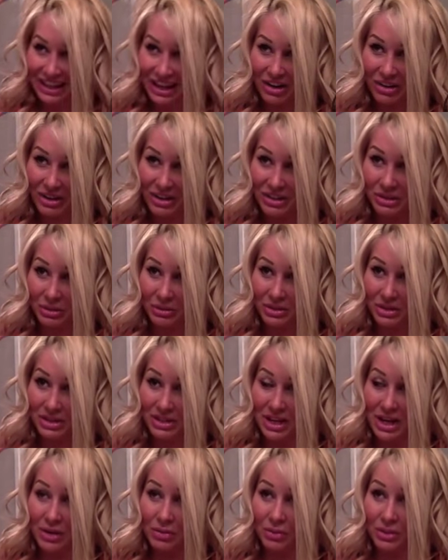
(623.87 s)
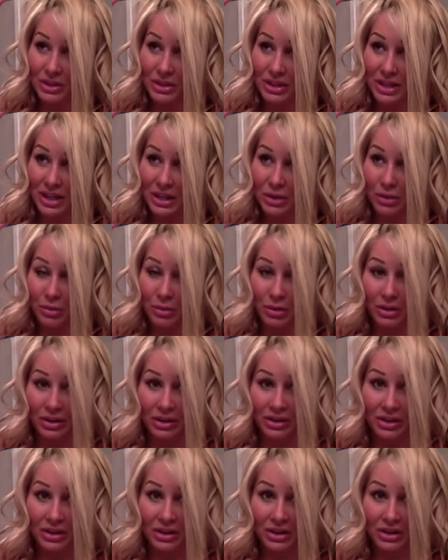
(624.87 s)
All right, so decide what side you're
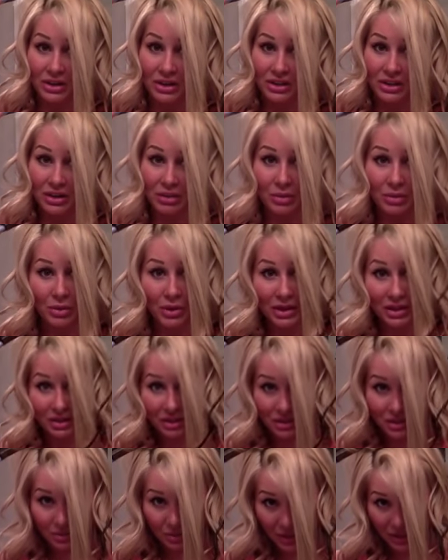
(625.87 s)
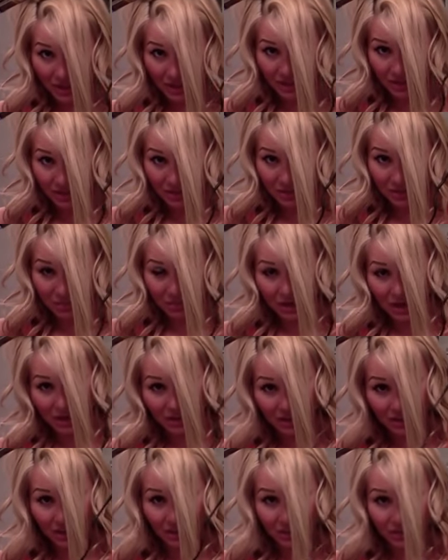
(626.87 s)
parting on. I'm going this way to my
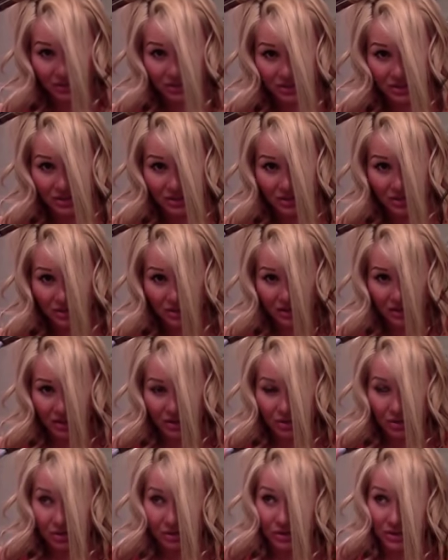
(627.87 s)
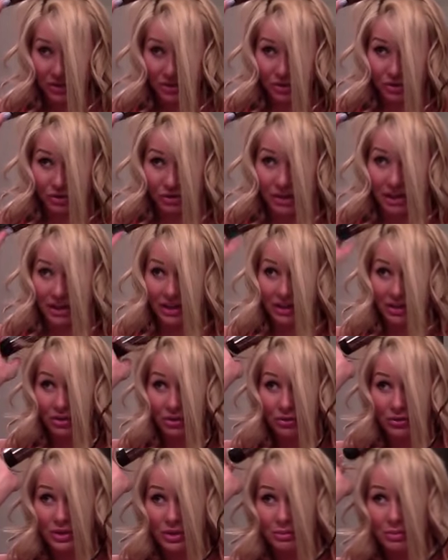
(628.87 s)
left. I don't know if that's your right. I don't
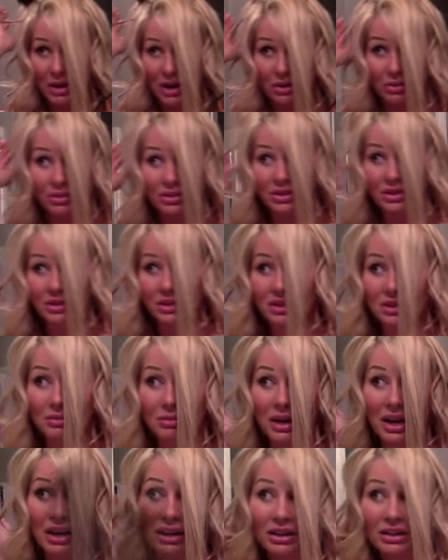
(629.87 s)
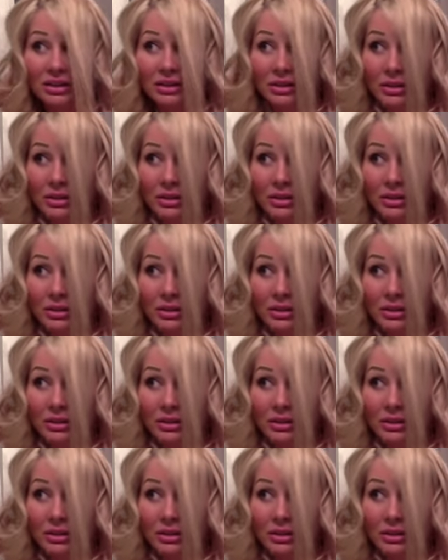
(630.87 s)
know if it's backwards on this Mac.